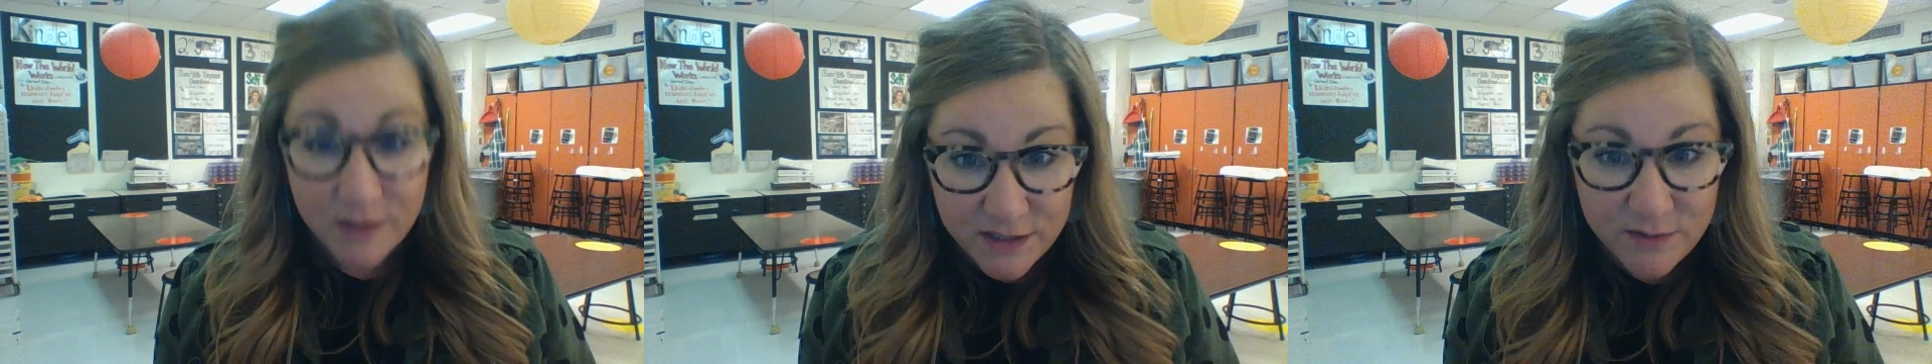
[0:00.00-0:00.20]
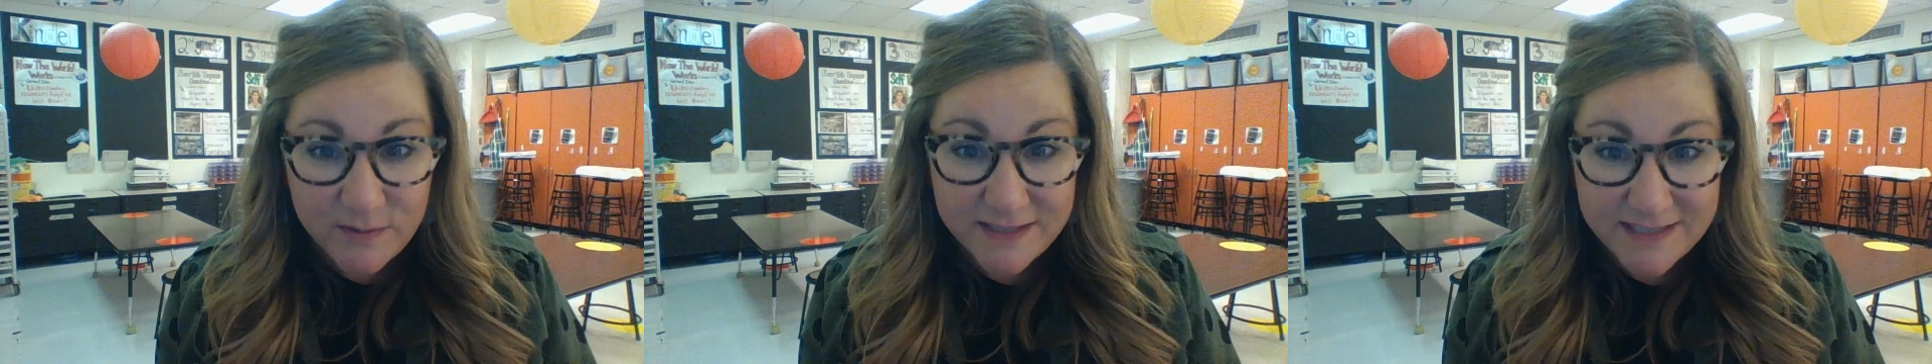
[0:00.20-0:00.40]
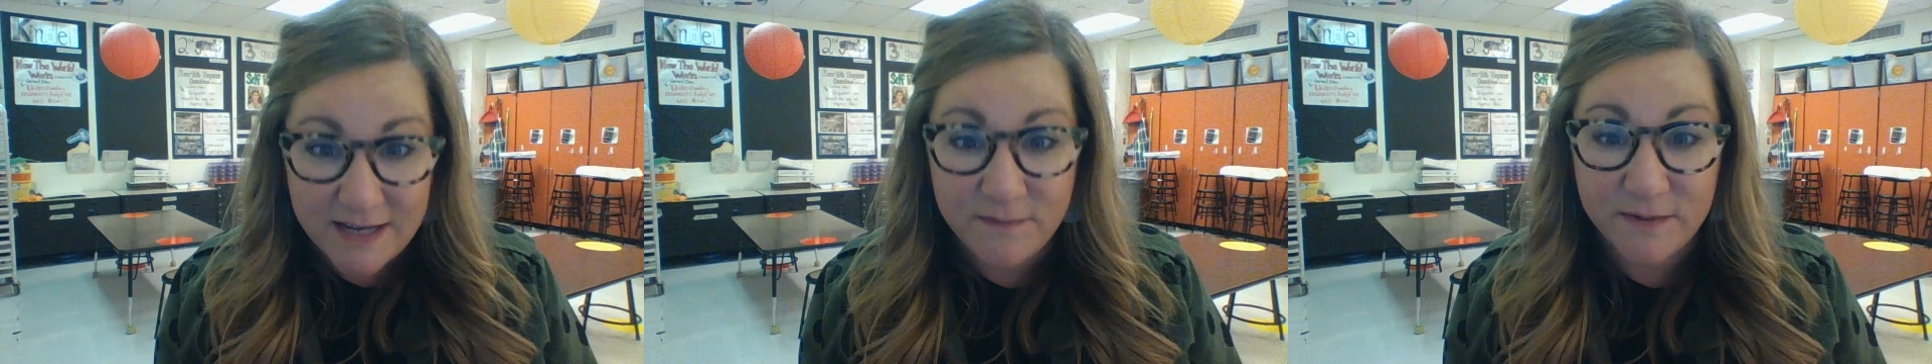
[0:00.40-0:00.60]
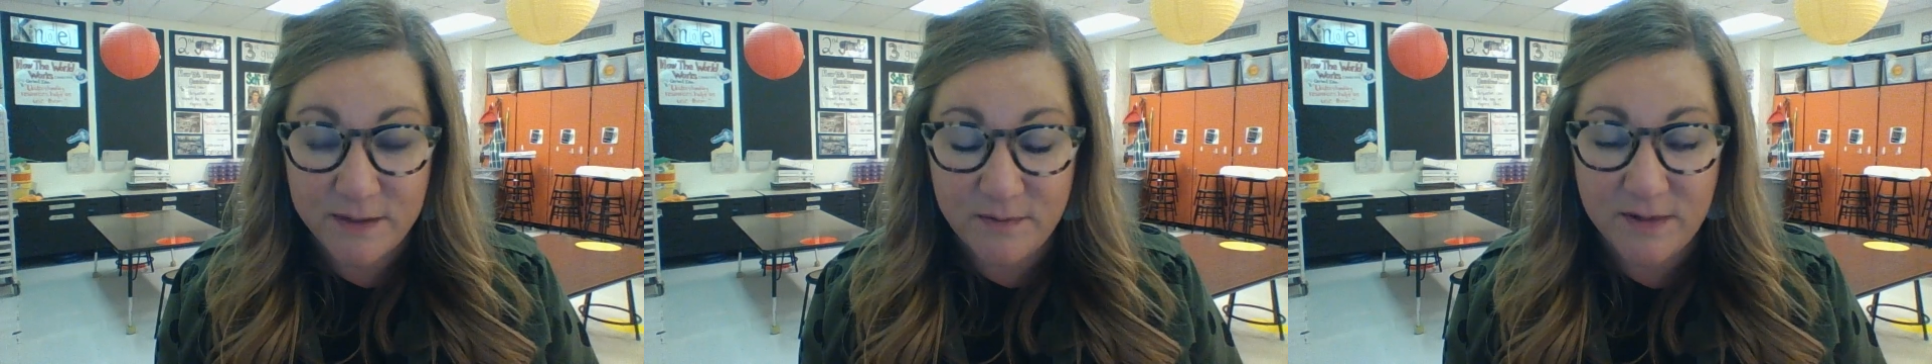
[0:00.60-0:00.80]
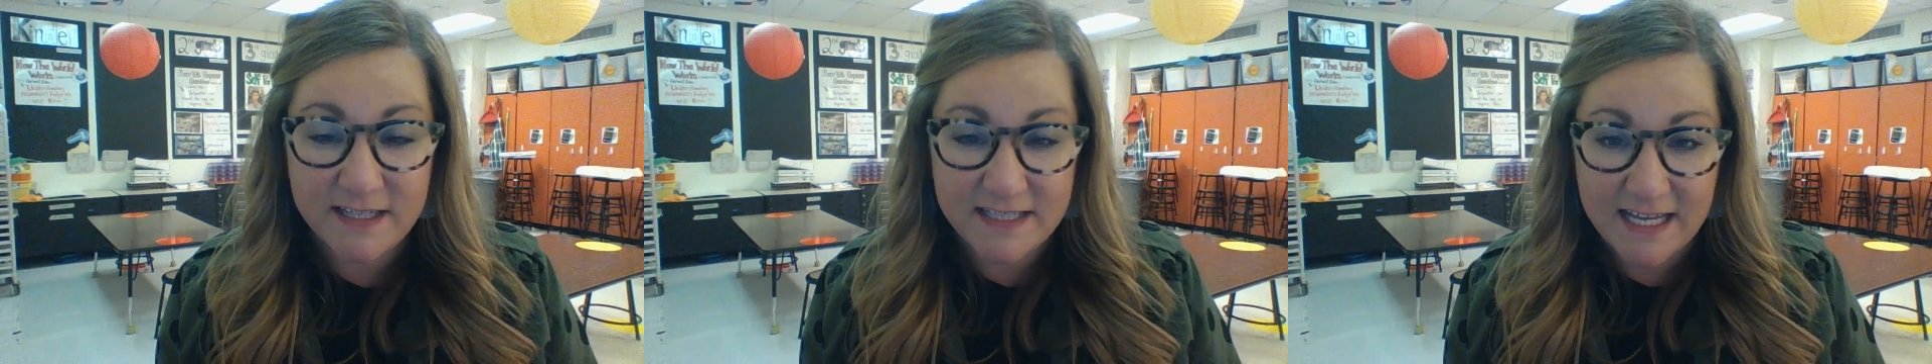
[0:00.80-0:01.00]
you would
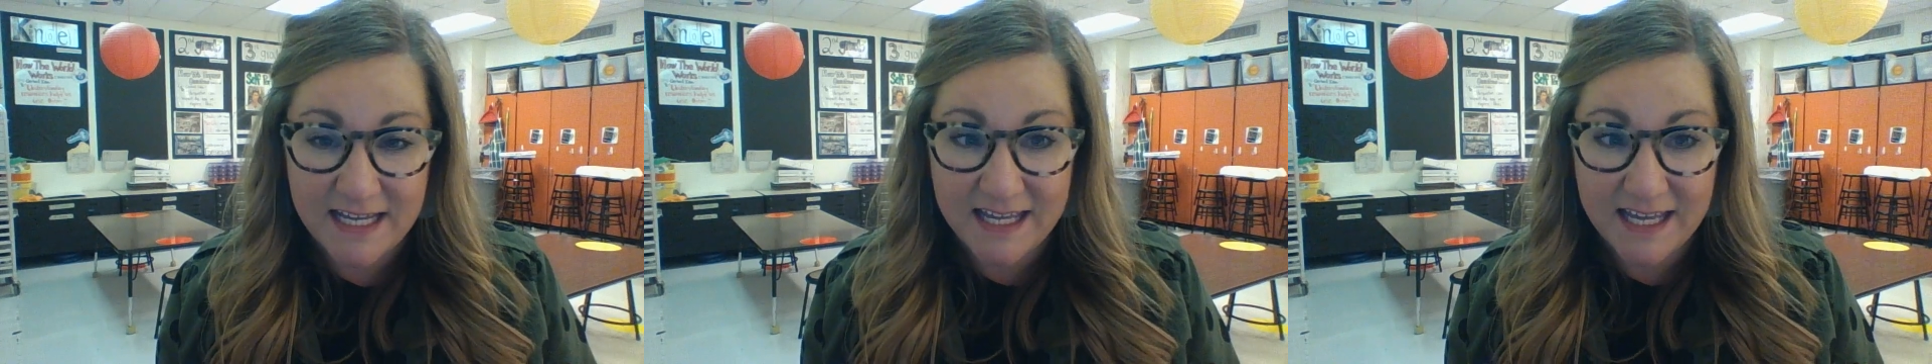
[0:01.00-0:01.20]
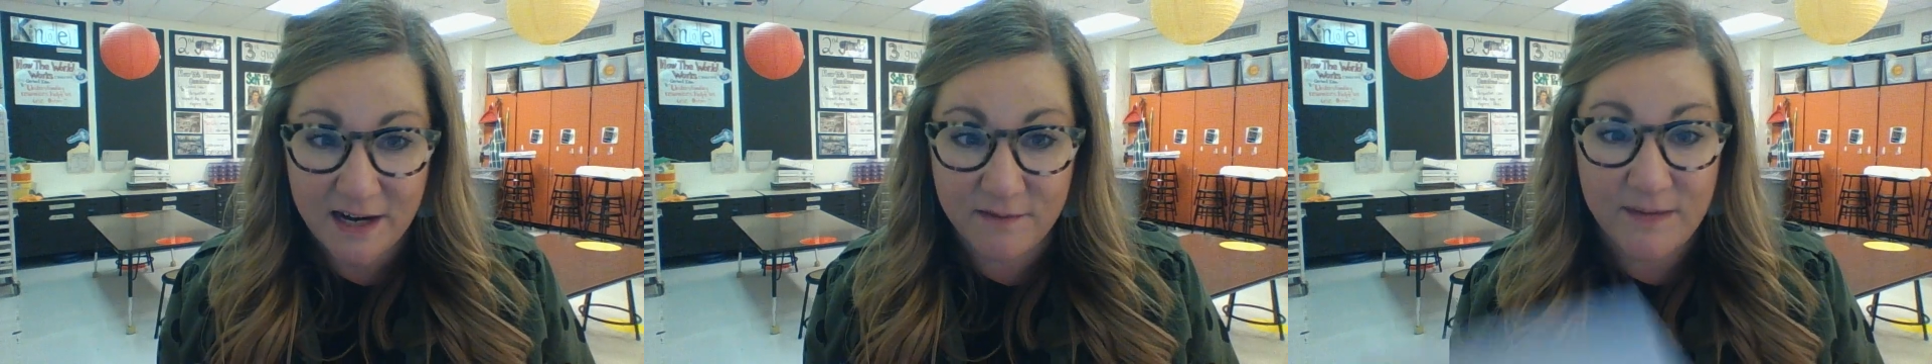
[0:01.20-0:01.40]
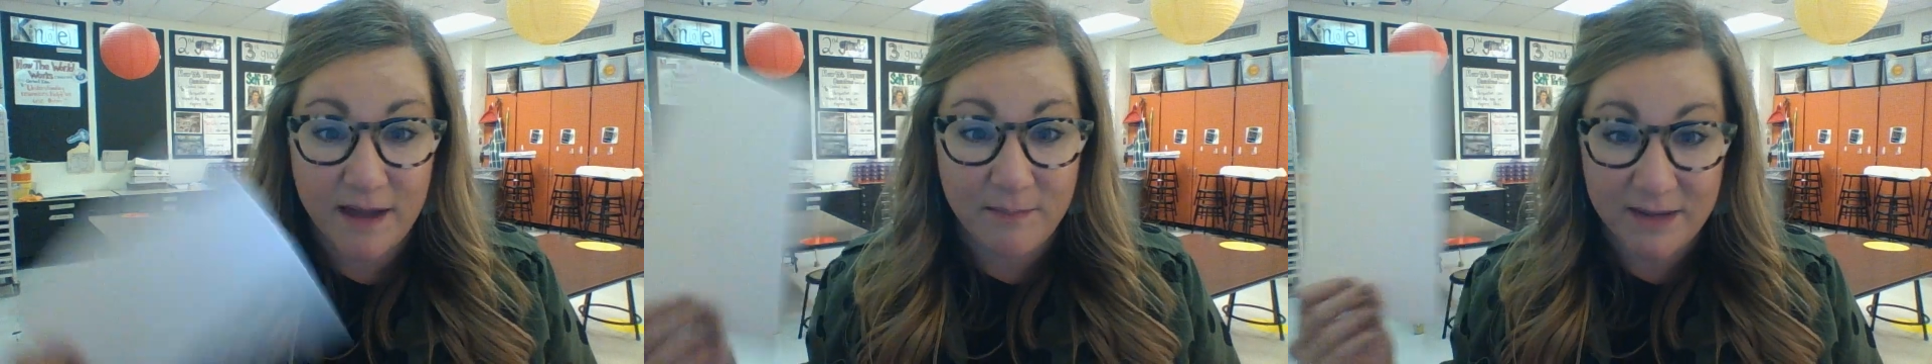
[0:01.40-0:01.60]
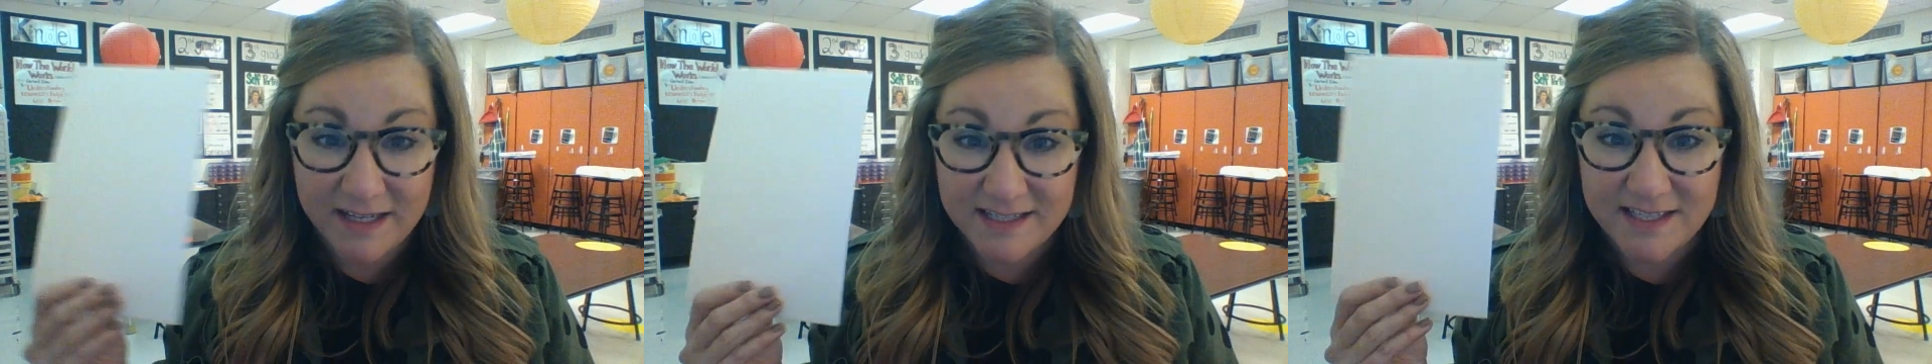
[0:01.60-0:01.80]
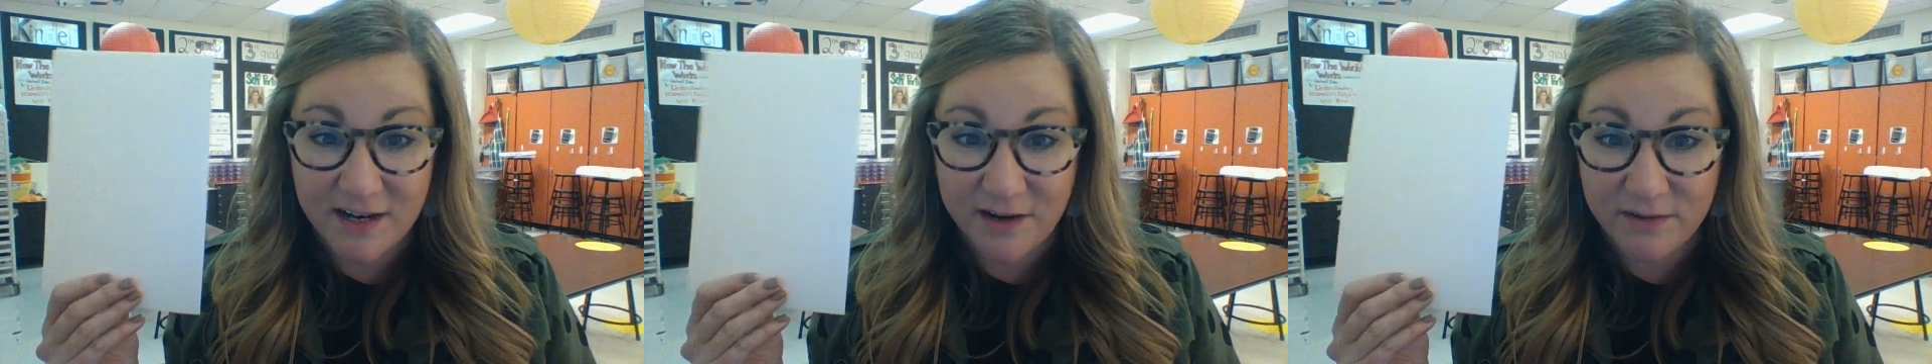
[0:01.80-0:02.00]
definitely want to take care of that
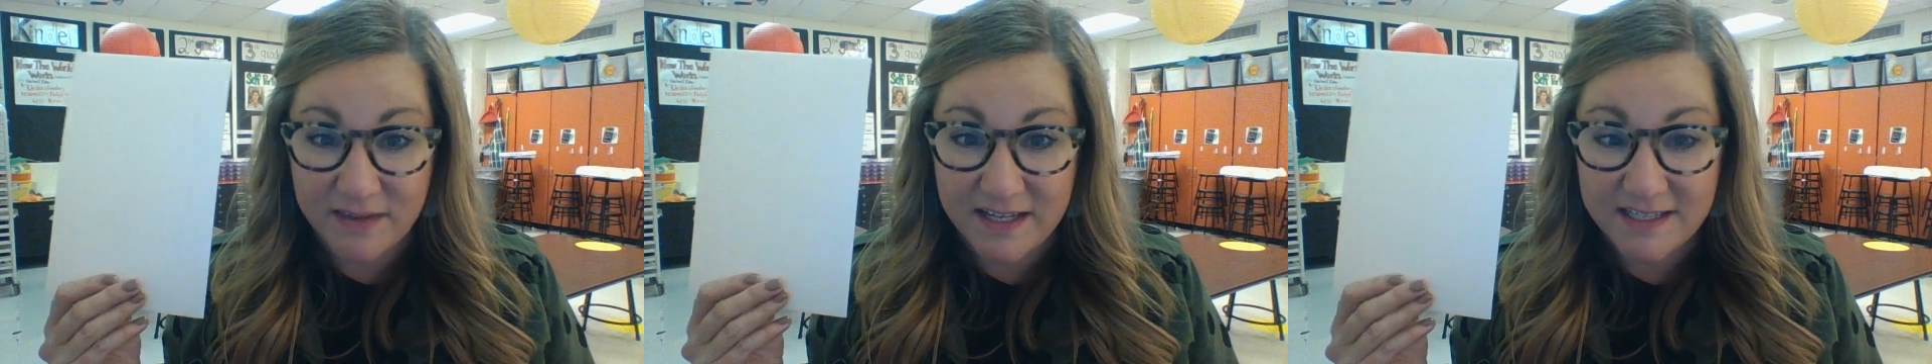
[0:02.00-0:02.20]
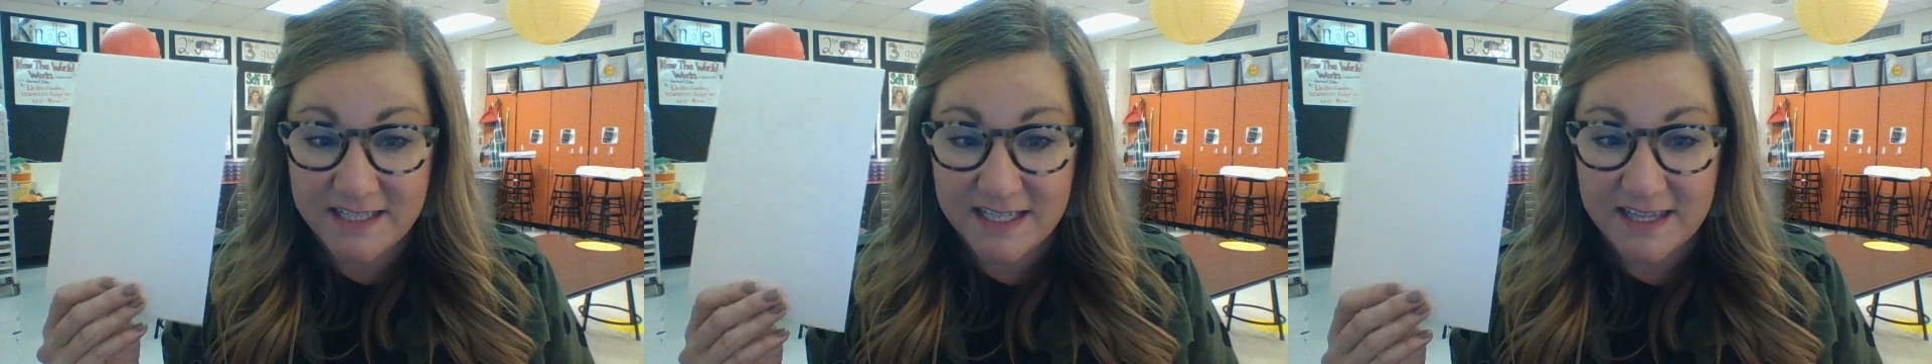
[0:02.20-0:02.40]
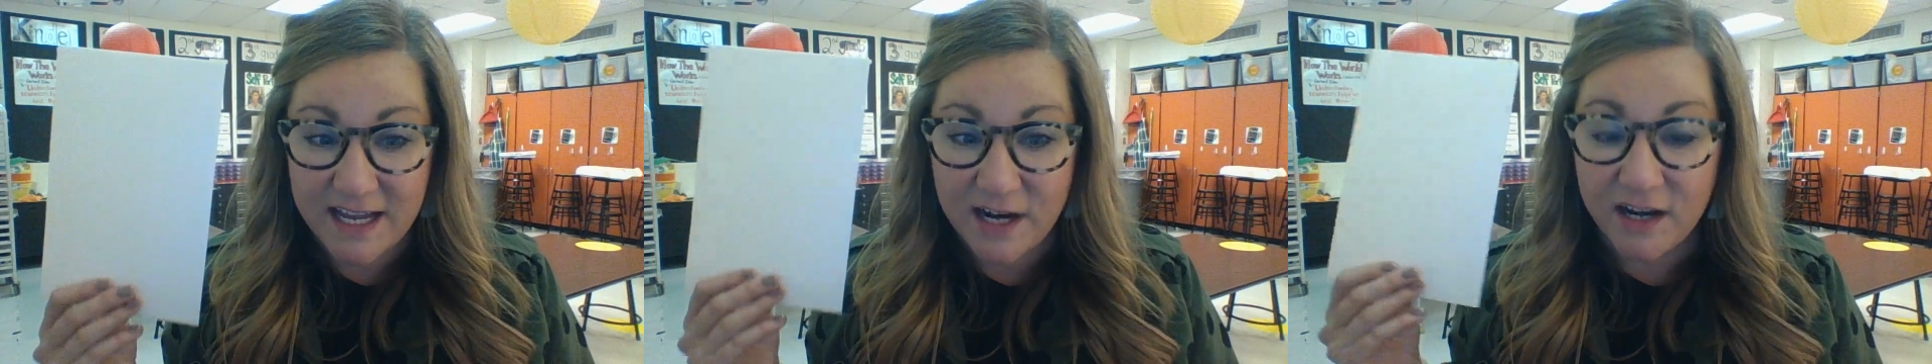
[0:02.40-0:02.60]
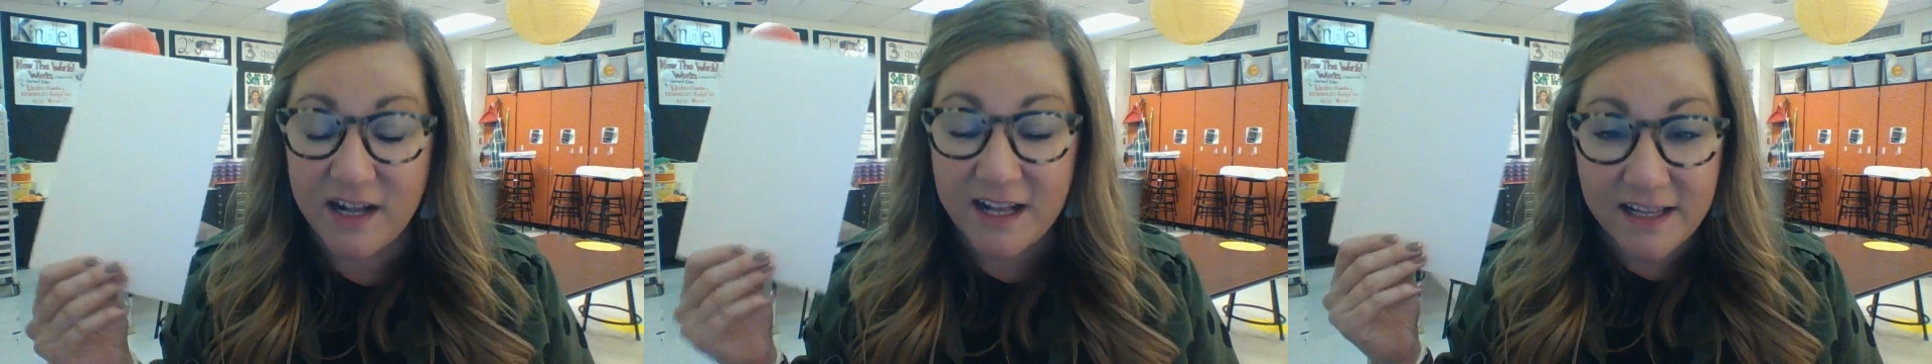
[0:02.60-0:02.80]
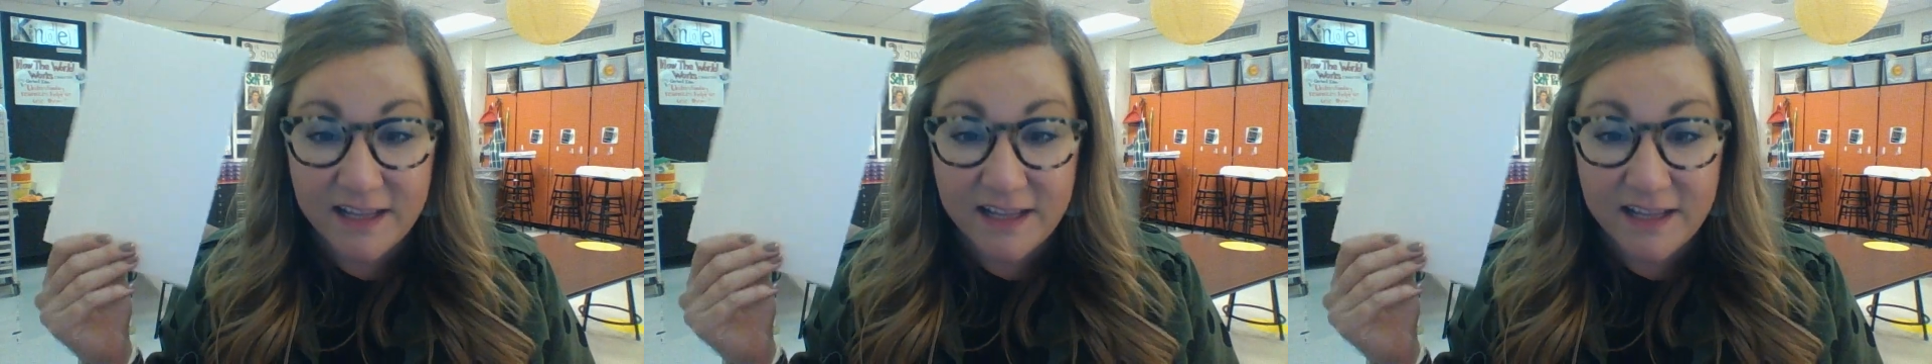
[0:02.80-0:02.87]
because there are things in there